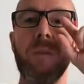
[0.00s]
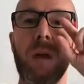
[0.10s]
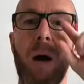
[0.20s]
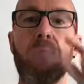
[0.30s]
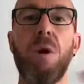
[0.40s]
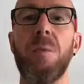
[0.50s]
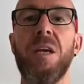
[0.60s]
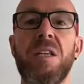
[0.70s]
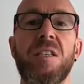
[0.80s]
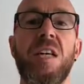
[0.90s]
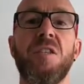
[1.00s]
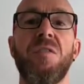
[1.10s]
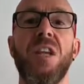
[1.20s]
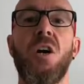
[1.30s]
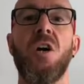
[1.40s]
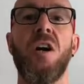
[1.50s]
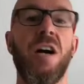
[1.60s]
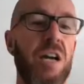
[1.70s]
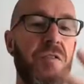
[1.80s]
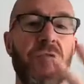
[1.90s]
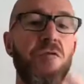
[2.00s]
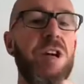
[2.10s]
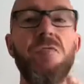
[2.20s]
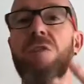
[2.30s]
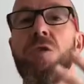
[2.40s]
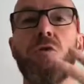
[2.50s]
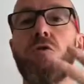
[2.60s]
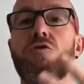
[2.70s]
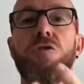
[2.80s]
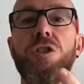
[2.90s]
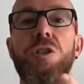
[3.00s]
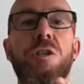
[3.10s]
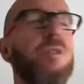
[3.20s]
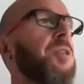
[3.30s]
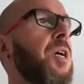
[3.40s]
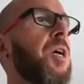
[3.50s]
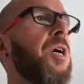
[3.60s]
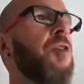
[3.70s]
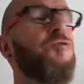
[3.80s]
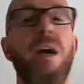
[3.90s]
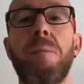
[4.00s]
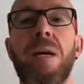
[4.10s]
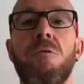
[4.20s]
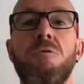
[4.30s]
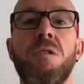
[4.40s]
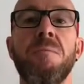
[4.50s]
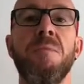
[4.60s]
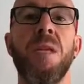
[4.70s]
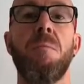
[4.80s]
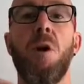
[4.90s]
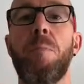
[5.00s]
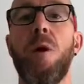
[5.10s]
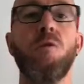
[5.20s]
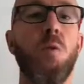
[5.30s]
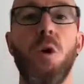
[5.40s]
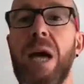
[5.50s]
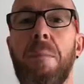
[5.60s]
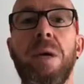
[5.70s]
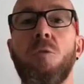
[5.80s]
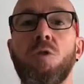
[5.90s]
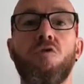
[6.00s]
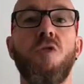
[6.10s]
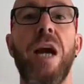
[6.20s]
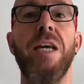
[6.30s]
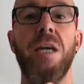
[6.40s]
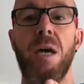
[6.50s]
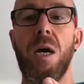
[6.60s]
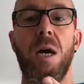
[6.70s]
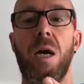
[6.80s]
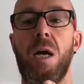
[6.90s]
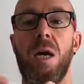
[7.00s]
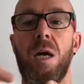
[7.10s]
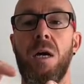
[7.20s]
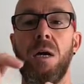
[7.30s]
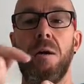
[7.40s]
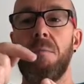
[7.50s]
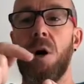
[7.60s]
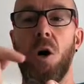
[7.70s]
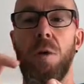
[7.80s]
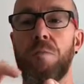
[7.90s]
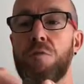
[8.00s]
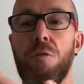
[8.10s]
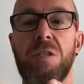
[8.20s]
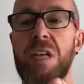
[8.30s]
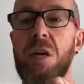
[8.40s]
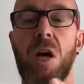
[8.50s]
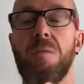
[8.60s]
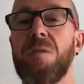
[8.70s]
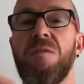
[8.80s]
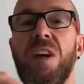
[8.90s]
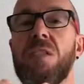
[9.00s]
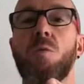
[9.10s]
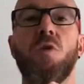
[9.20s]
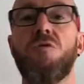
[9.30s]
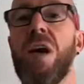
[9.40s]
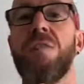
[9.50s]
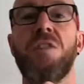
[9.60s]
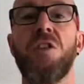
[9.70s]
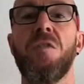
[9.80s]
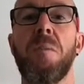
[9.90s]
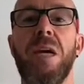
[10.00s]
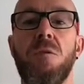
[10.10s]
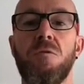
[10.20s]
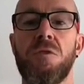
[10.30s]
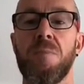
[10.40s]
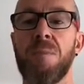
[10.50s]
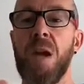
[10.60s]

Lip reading: I'm probably going to say something like, I had 3 real nutritious great meals. My post-workout meal was great. My protein, carbs and fats were great for the other meals. I